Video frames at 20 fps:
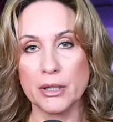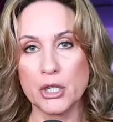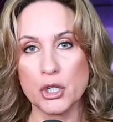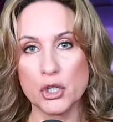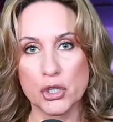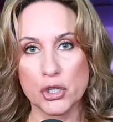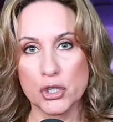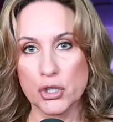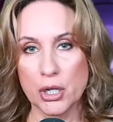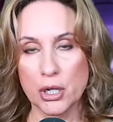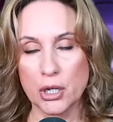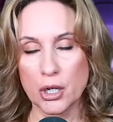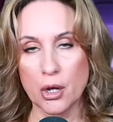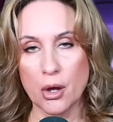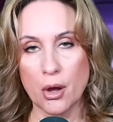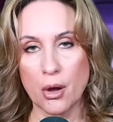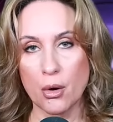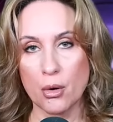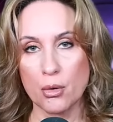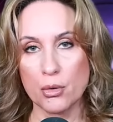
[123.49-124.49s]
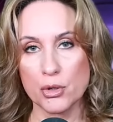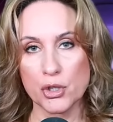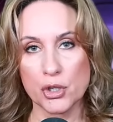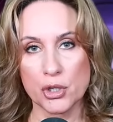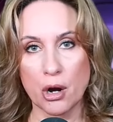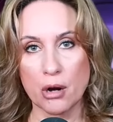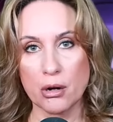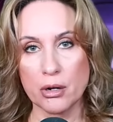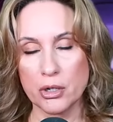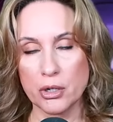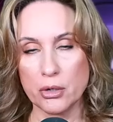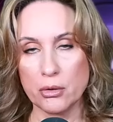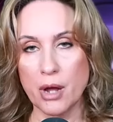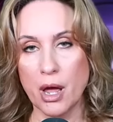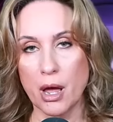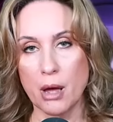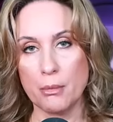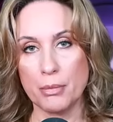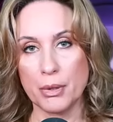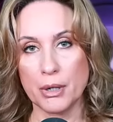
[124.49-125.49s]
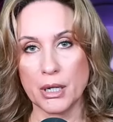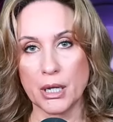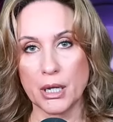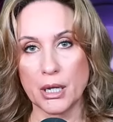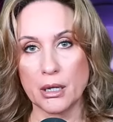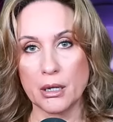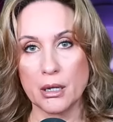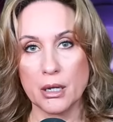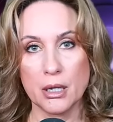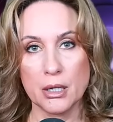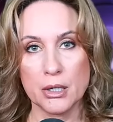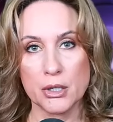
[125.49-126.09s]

He's just going to go start a new company,